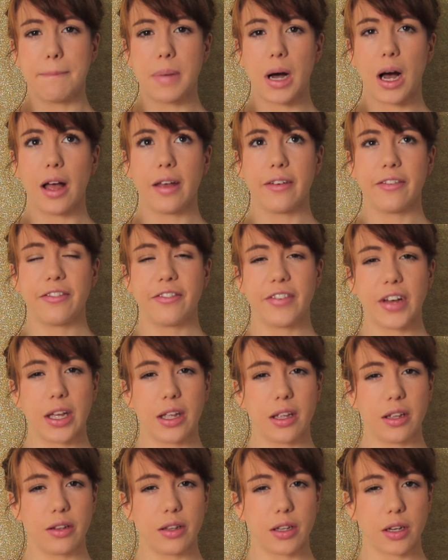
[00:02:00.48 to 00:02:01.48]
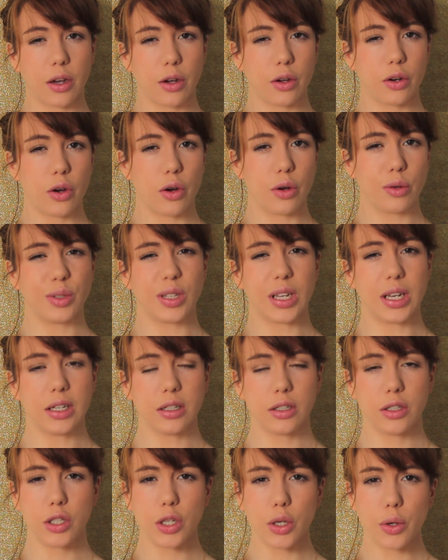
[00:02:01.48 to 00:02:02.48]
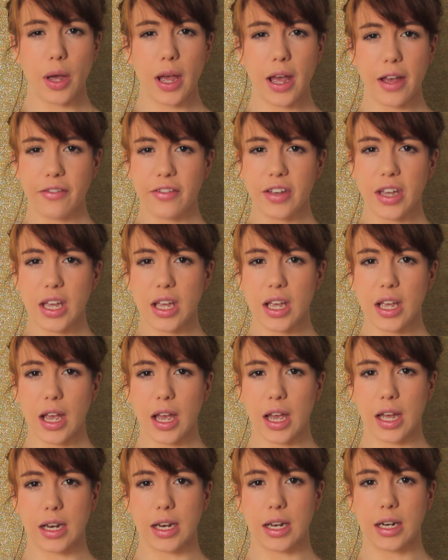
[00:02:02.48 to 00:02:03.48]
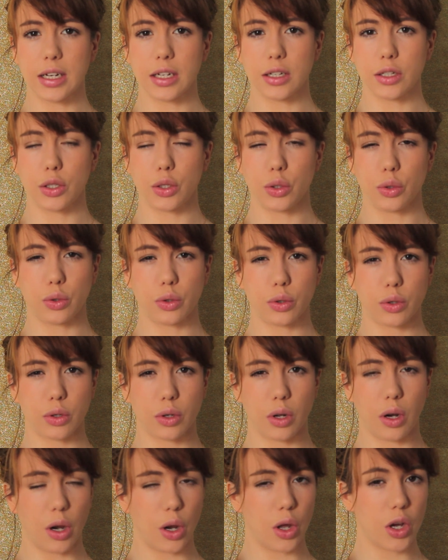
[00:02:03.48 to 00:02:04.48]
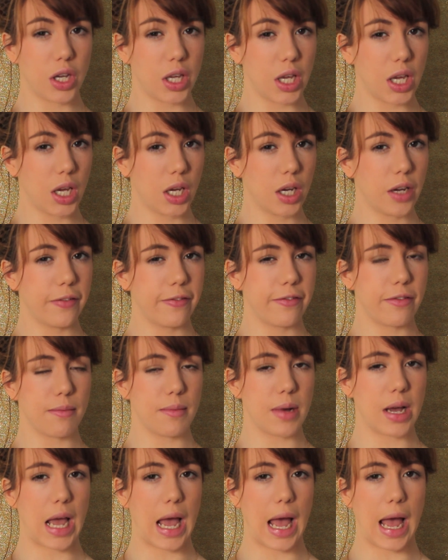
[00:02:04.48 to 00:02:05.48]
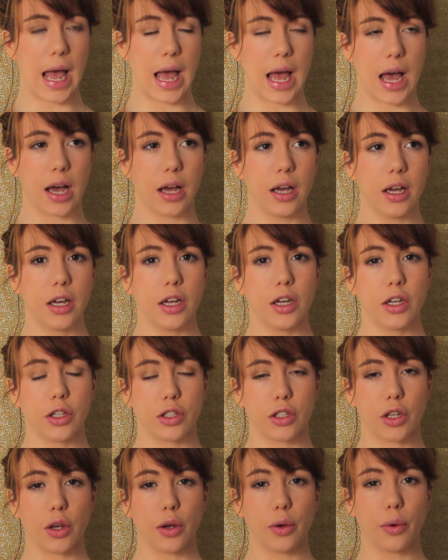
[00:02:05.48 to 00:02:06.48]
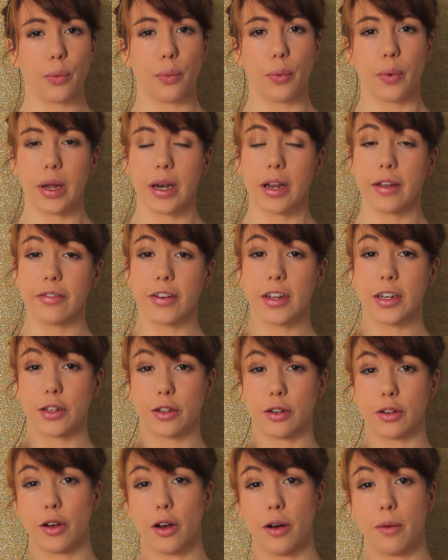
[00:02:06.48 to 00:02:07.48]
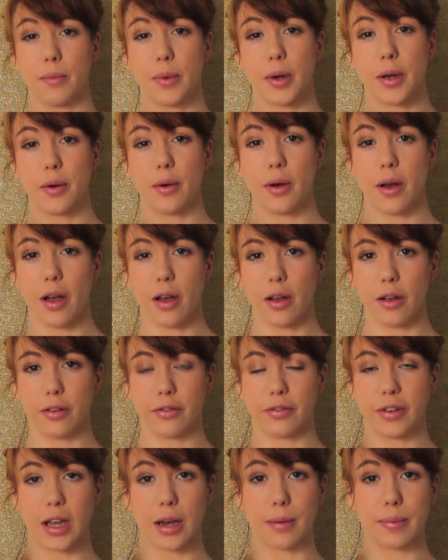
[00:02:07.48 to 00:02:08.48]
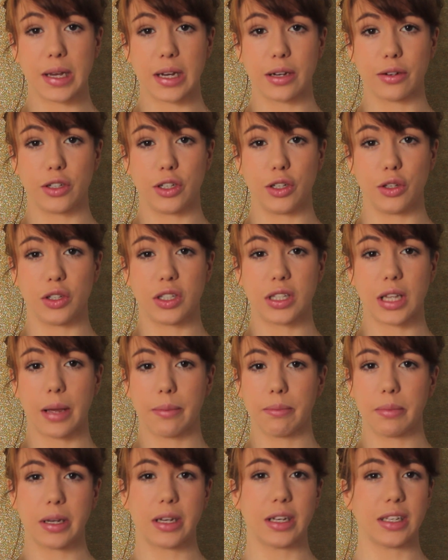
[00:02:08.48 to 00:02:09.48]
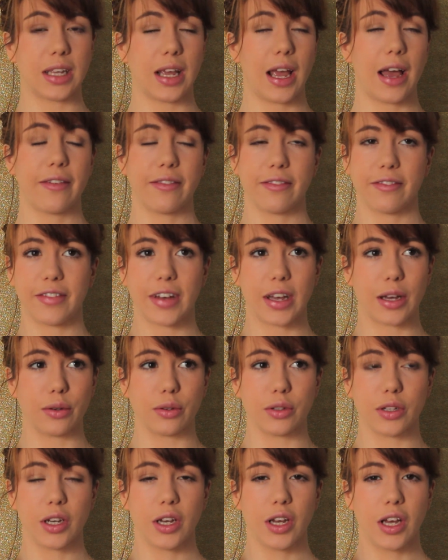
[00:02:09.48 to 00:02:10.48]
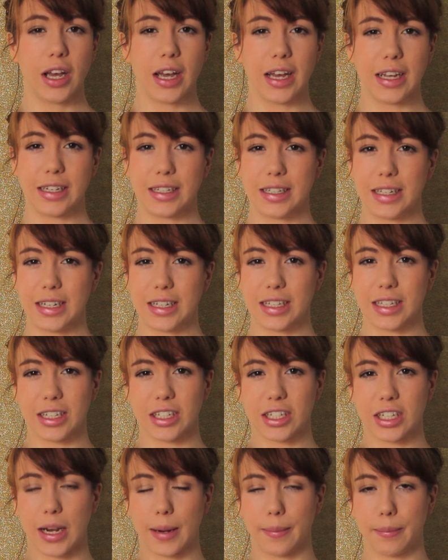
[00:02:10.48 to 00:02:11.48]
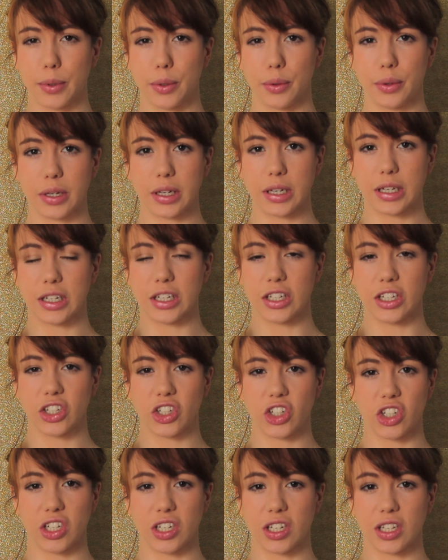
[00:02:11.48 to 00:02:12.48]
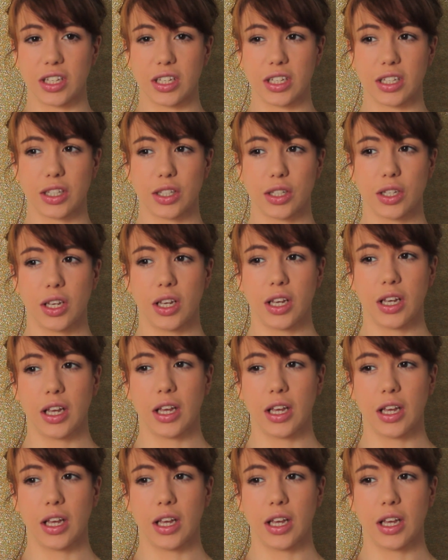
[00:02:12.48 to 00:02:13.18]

but I found the coconut oil was a little too heavy and a little too clogging for my hair. So when I find a good combo, hopefully I'll be able to use that, because I haven't found a decent shampoo and conditioner that's